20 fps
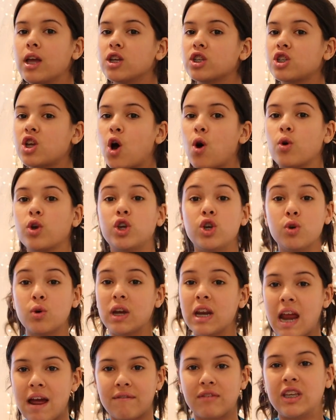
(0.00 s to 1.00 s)
So you
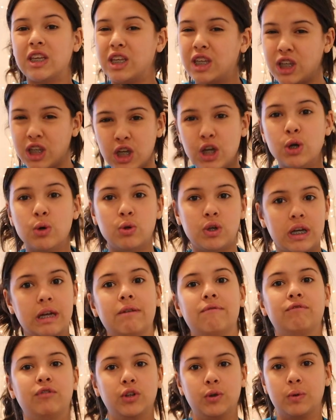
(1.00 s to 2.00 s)
can have a huge
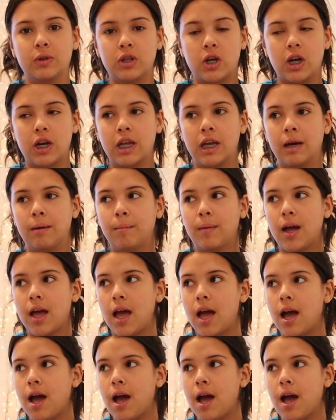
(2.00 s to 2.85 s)
influence on him.